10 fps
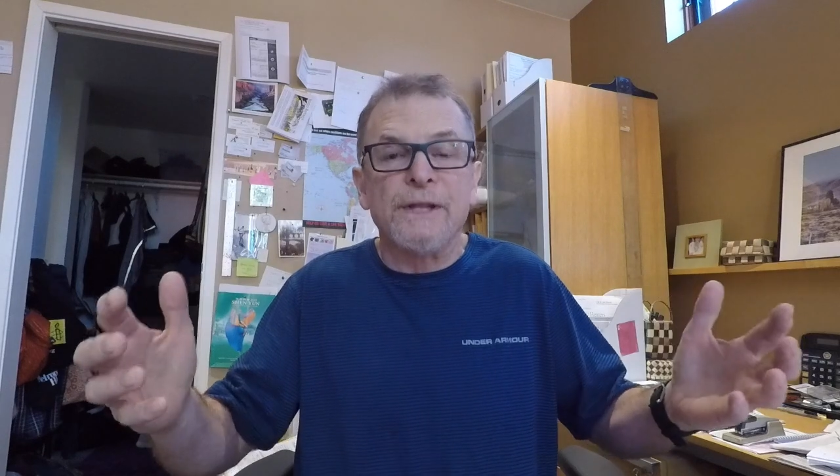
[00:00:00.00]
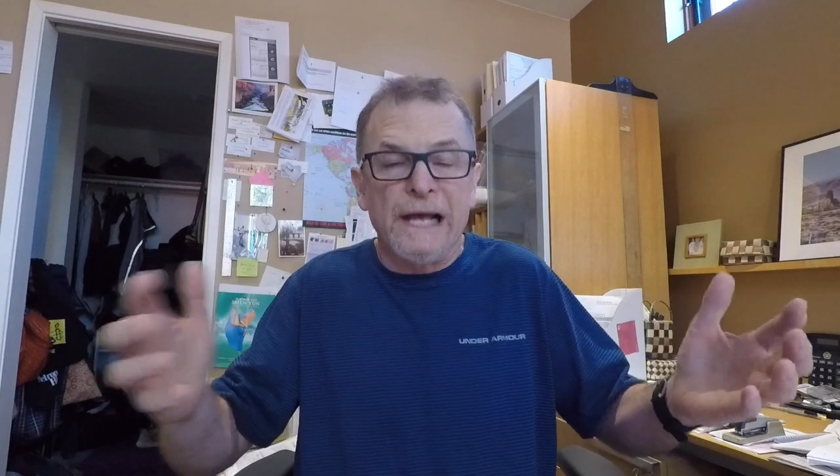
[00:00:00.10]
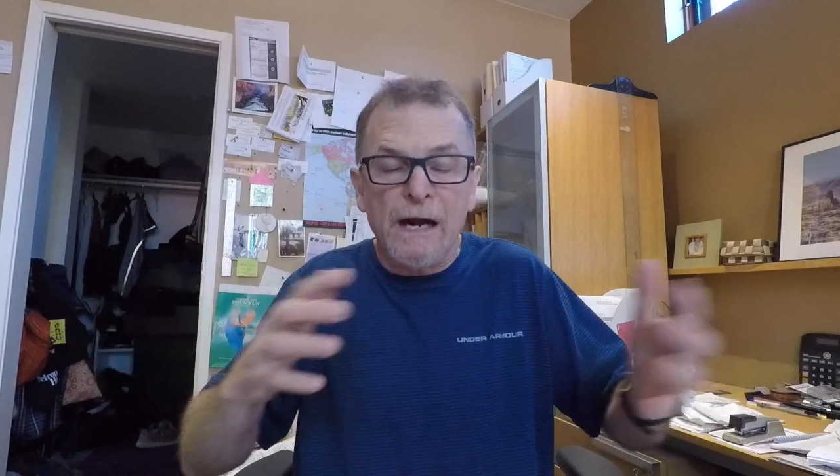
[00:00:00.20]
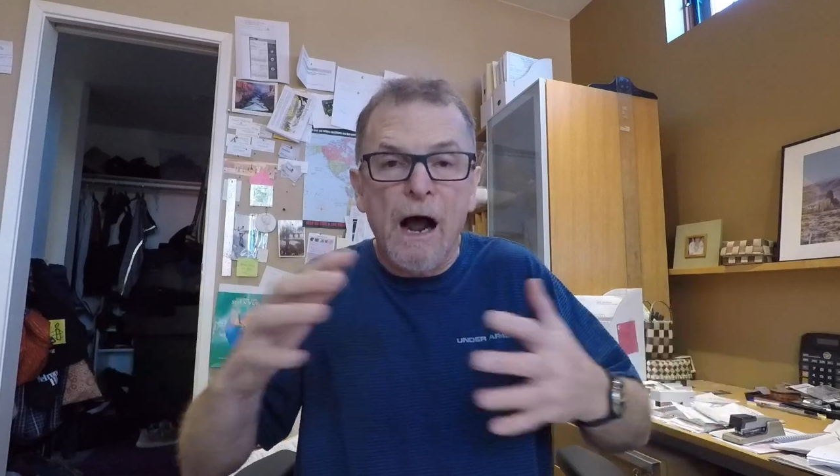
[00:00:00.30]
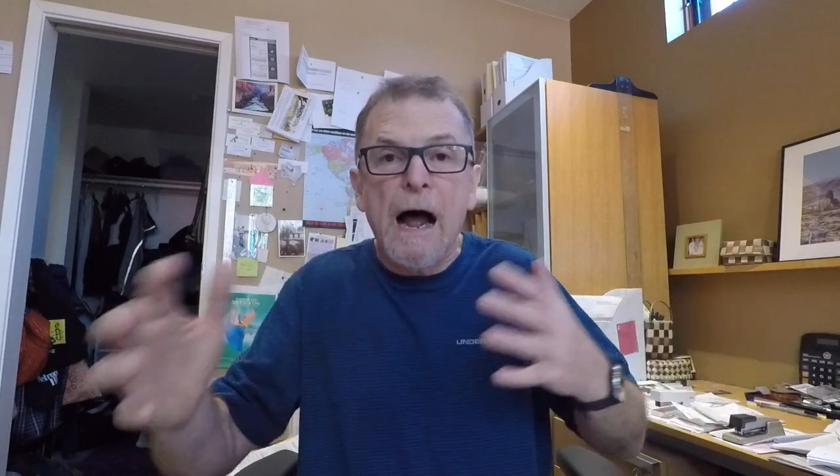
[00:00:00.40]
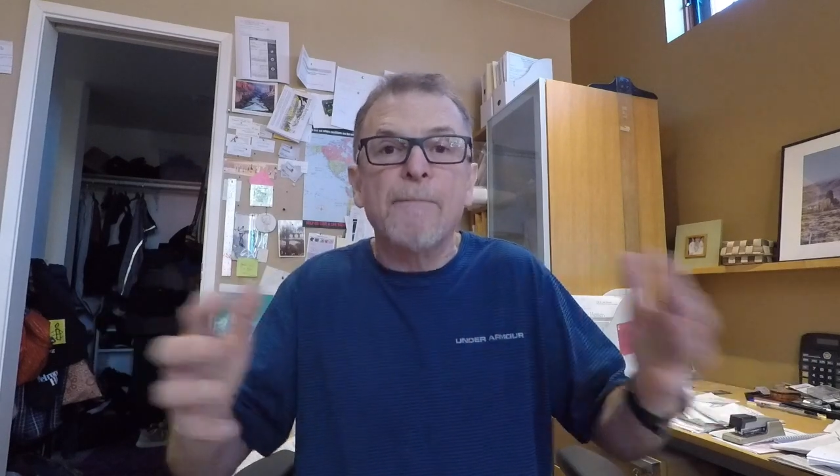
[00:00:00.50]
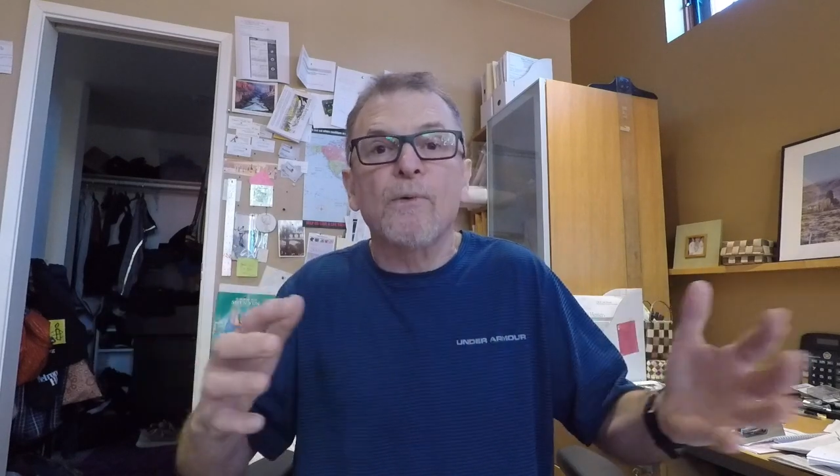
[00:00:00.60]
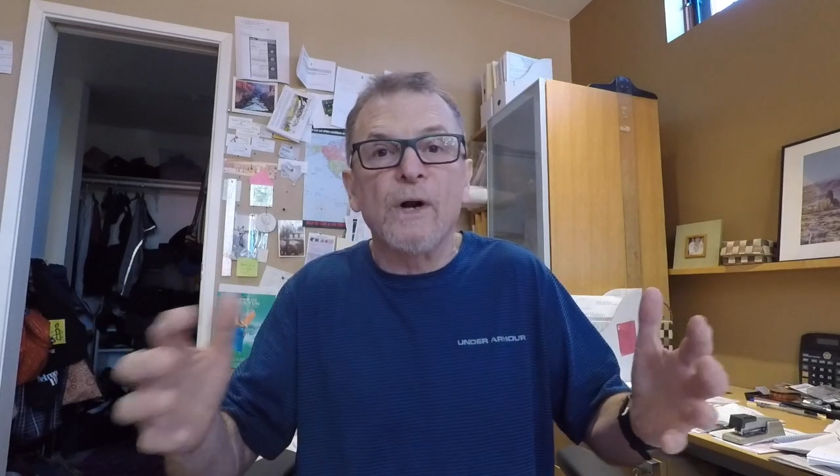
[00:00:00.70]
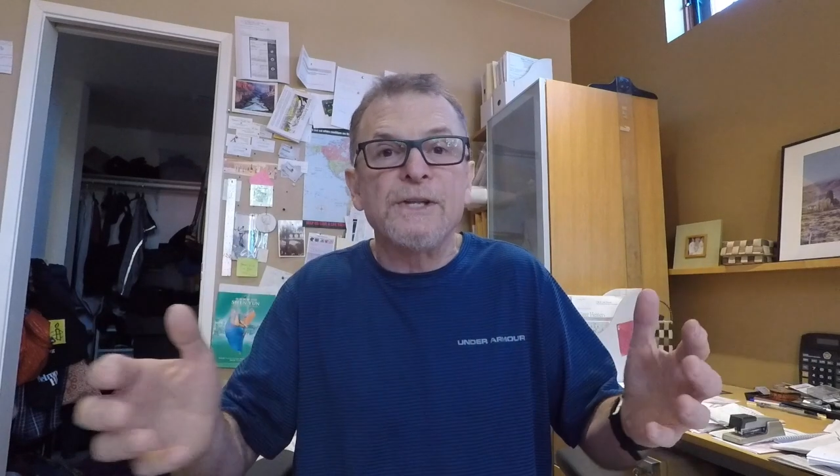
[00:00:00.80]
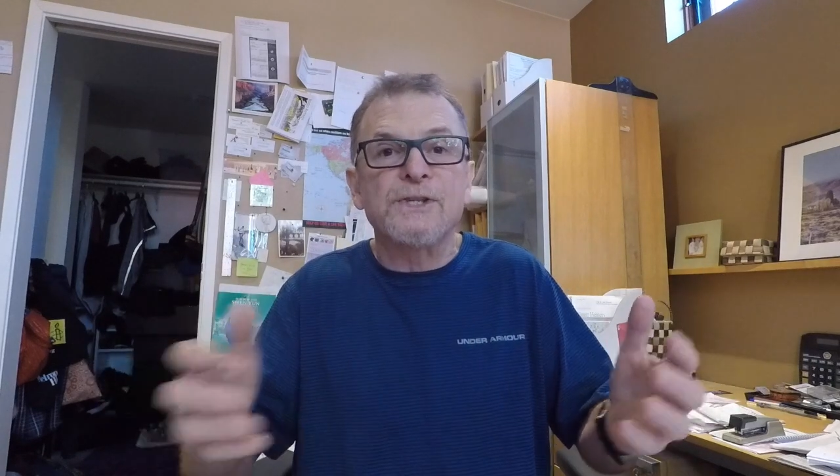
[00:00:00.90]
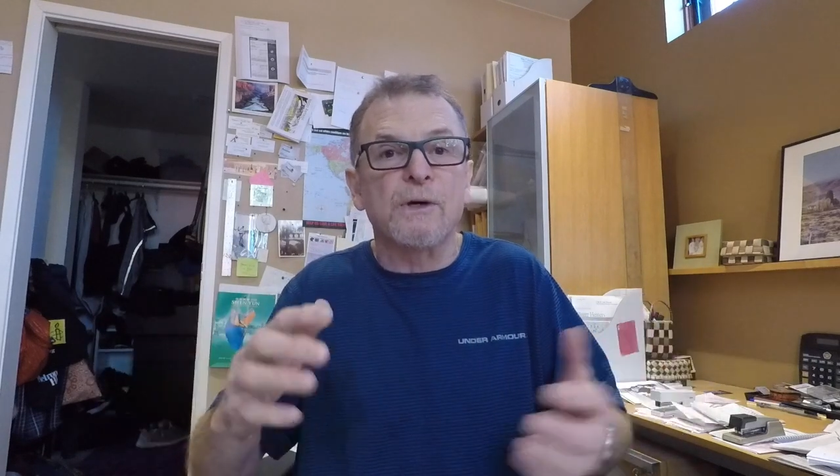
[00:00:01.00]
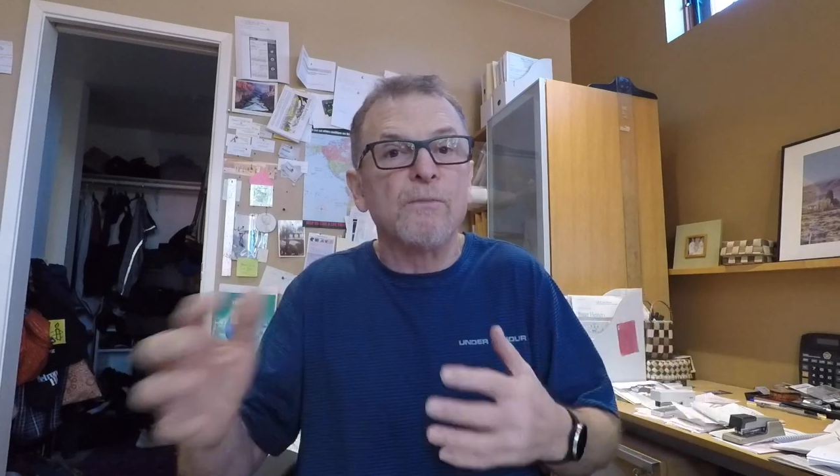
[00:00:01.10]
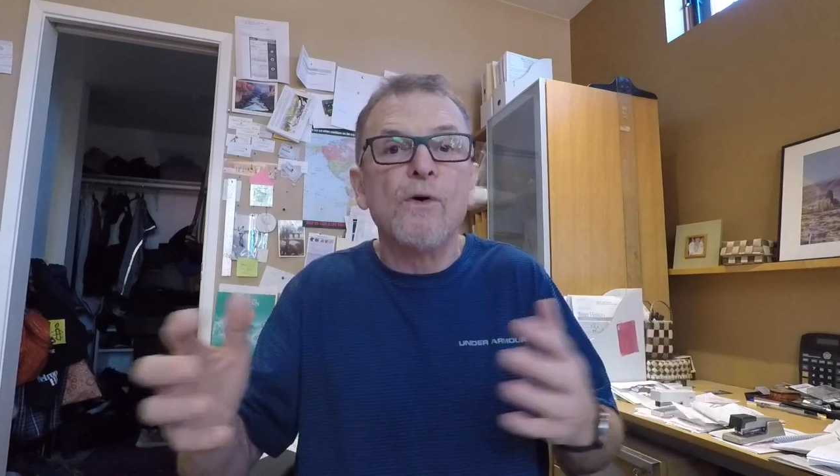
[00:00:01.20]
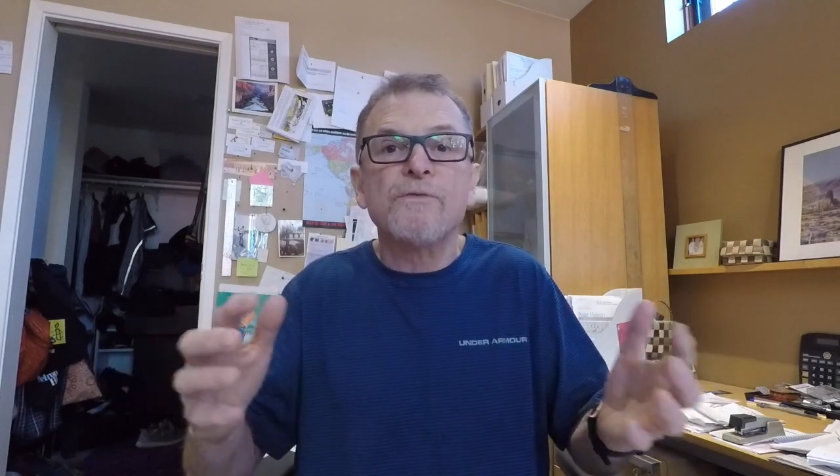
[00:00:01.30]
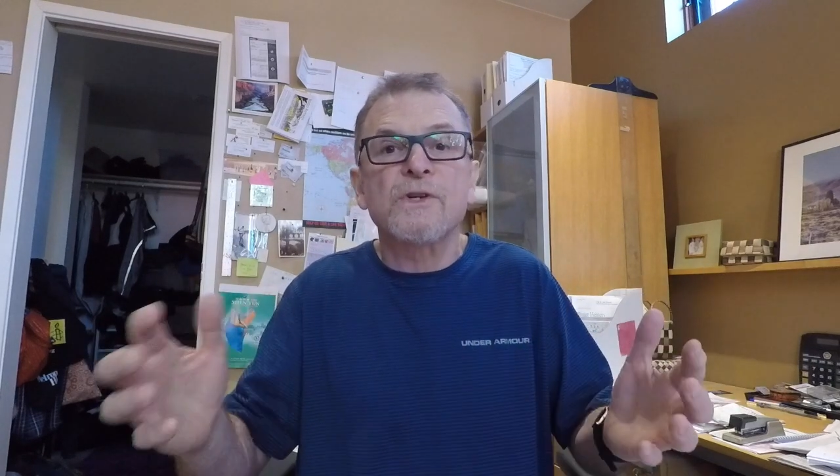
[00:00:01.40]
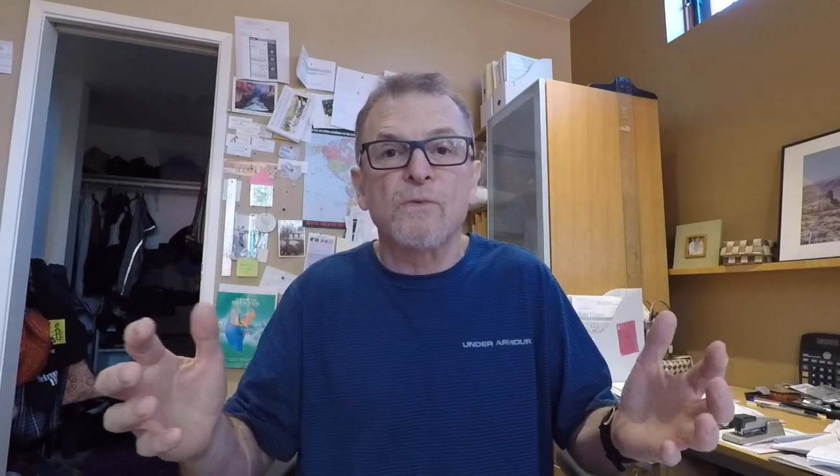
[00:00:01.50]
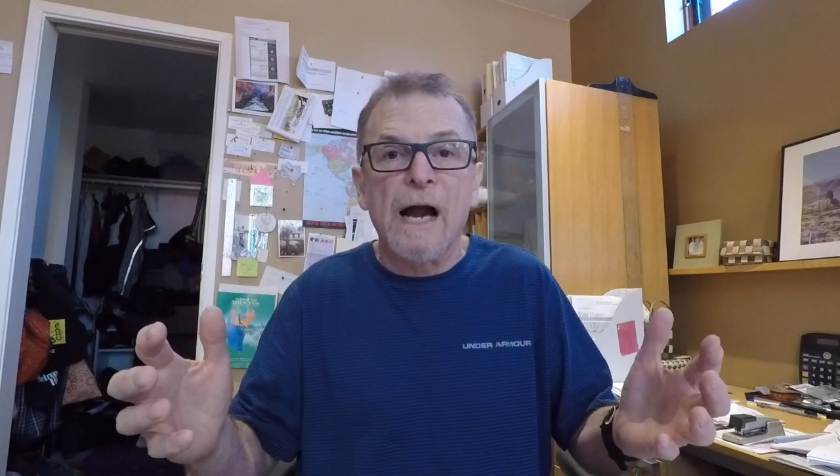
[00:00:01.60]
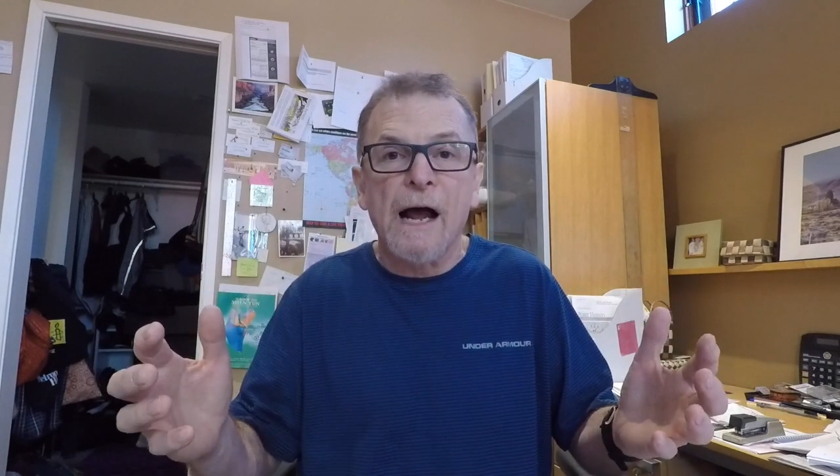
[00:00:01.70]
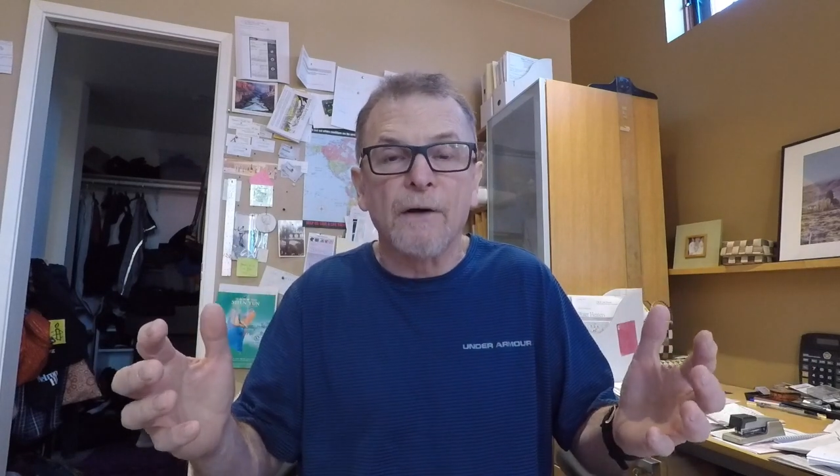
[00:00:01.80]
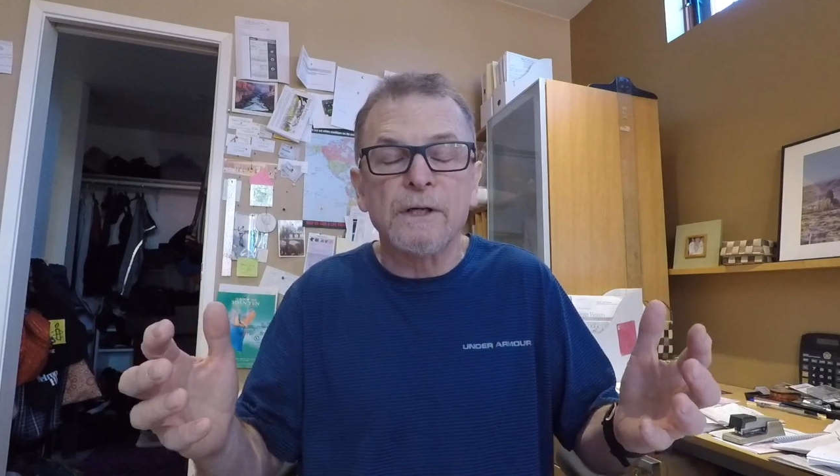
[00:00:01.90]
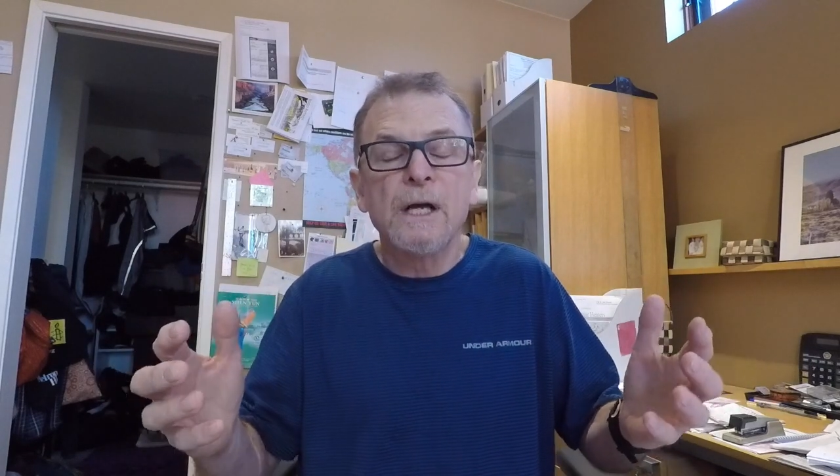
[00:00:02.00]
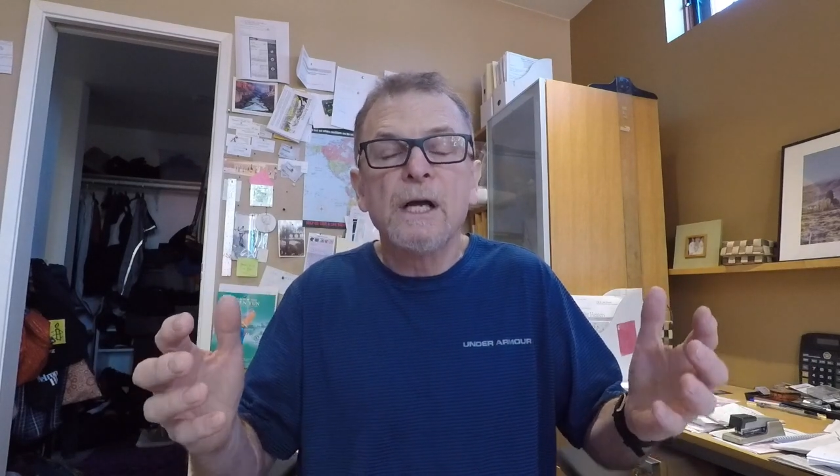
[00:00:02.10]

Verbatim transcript: that operates or moves around,